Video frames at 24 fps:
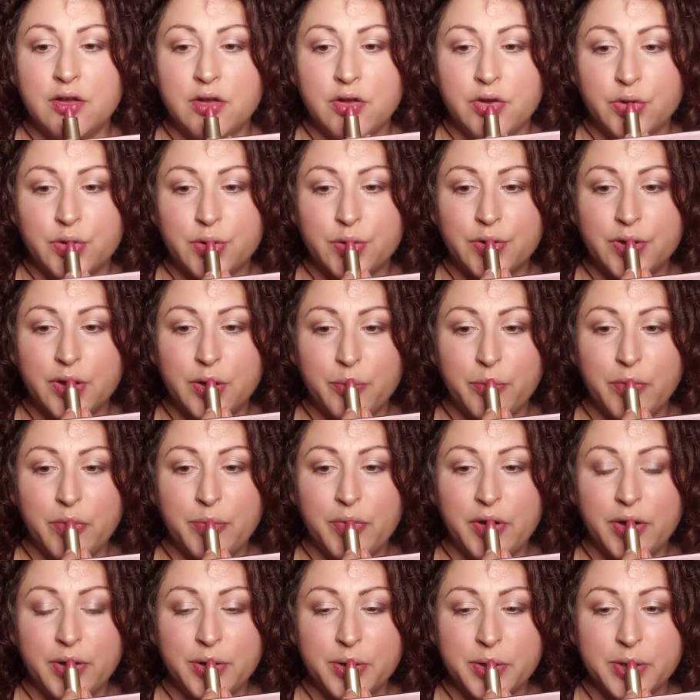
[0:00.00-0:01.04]
So tell me
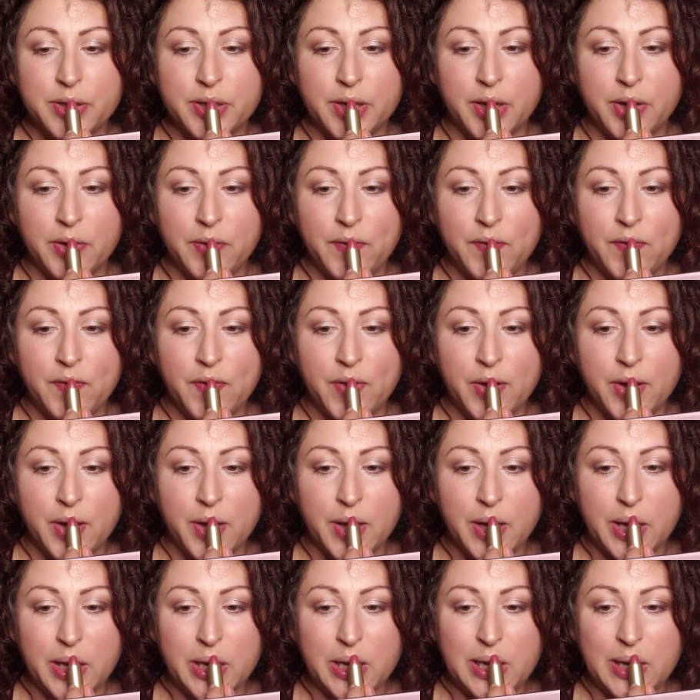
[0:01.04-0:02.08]
about yourself
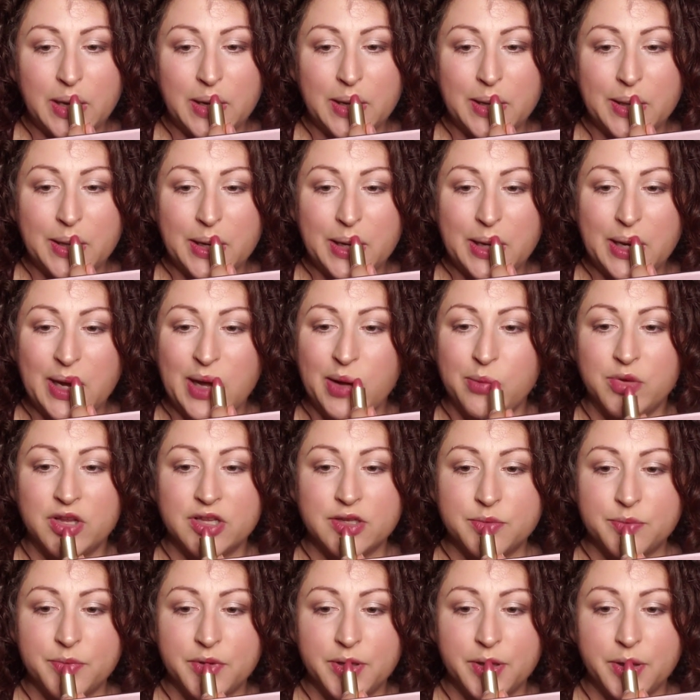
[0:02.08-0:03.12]
down in the comments
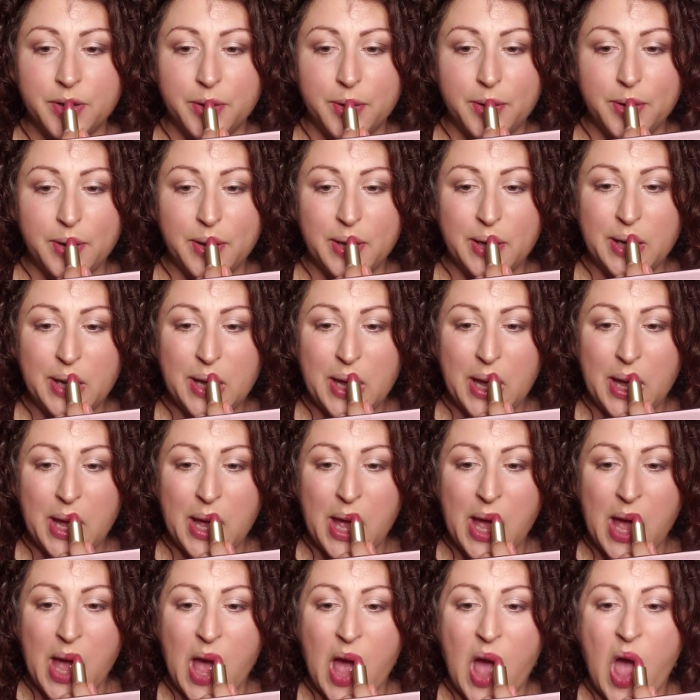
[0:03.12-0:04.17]
below.
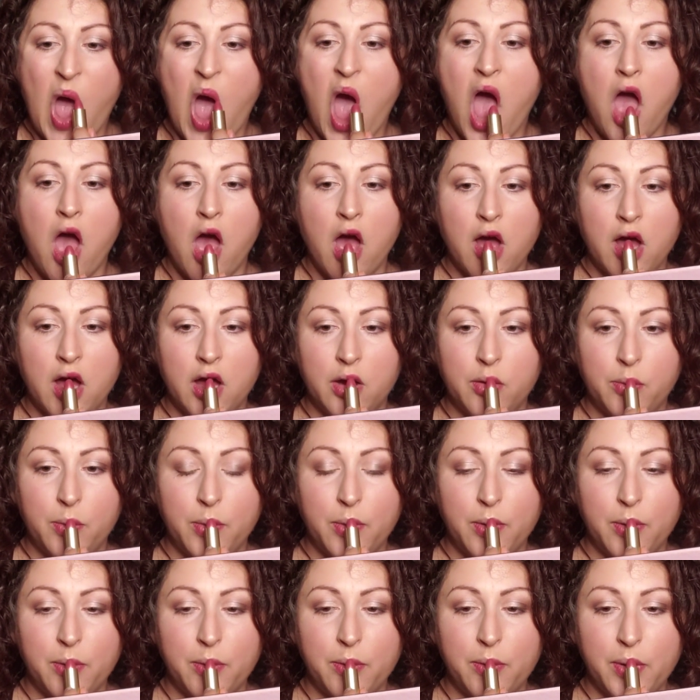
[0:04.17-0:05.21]
I
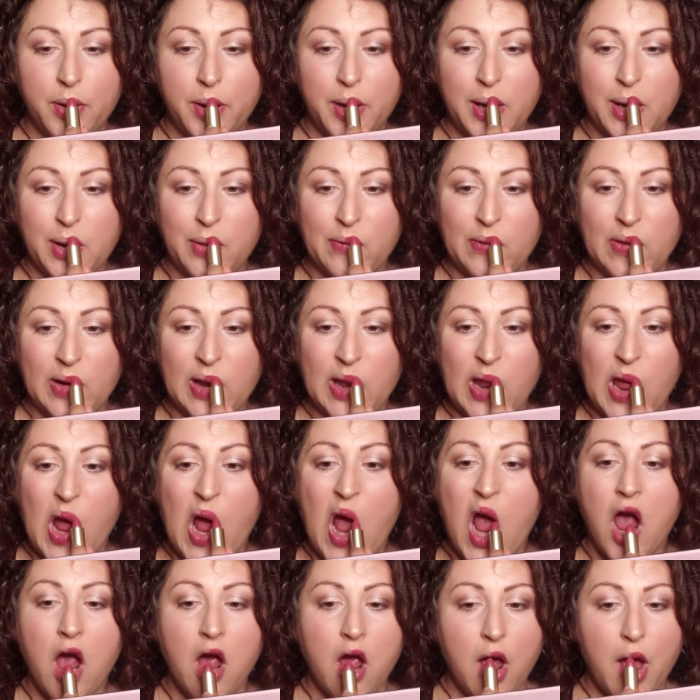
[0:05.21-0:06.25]
will read everything.